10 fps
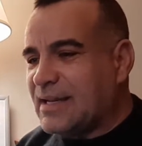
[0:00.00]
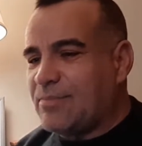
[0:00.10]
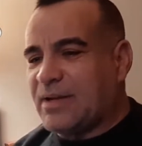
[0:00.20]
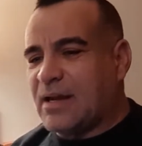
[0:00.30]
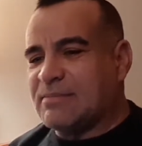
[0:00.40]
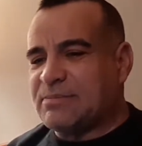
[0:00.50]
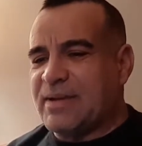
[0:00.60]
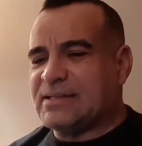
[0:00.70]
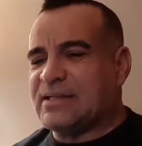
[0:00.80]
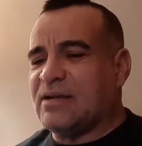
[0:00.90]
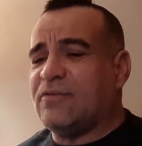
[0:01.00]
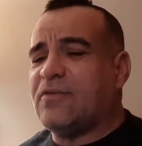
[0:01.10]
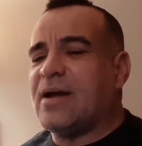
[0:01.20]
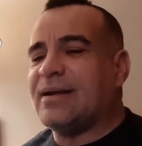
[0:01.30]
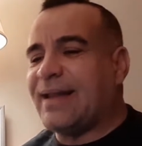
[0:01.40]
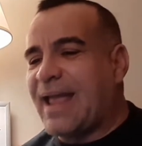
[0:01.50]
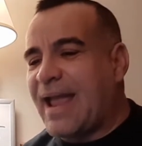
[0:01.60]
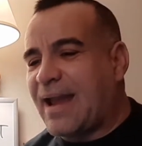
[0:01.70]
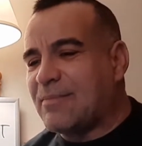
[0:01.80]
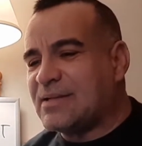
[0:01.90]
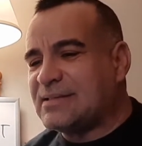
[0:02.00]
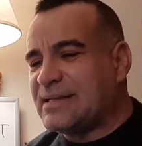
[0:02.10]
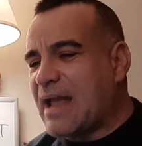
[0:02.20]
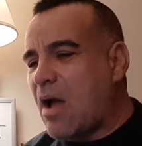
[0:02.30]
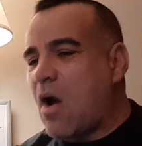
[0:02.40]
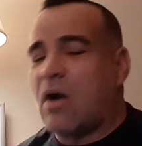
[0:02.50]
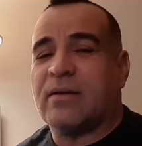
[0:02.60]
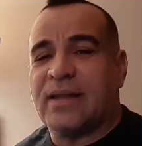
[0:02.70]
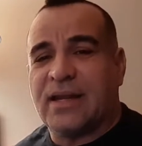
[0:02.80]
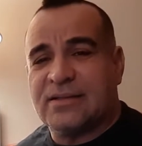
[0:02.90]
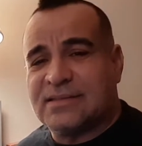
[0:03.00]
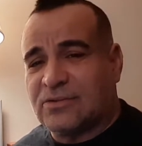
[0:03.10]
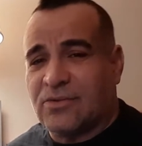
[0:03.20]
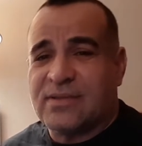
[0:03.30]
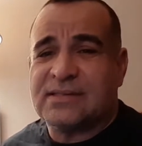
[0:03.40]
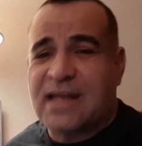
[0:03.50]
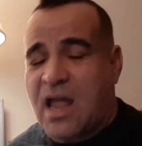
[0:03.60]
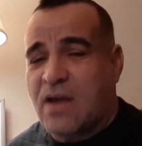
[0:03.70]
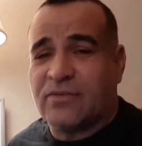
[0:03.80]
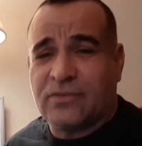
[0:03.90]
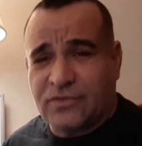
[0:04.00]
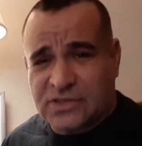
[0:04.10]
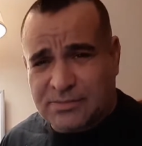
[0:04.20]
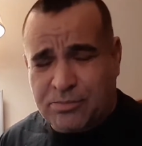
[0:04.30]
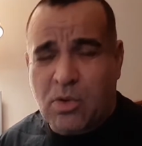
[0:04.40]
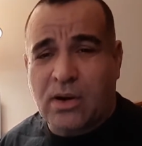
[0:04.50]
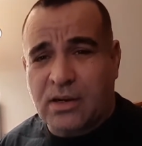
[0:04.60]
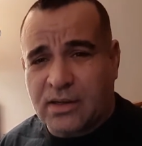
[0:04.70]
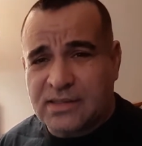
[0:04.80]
it becomes basically a fun game to see how hard they can screw this guy over for sport,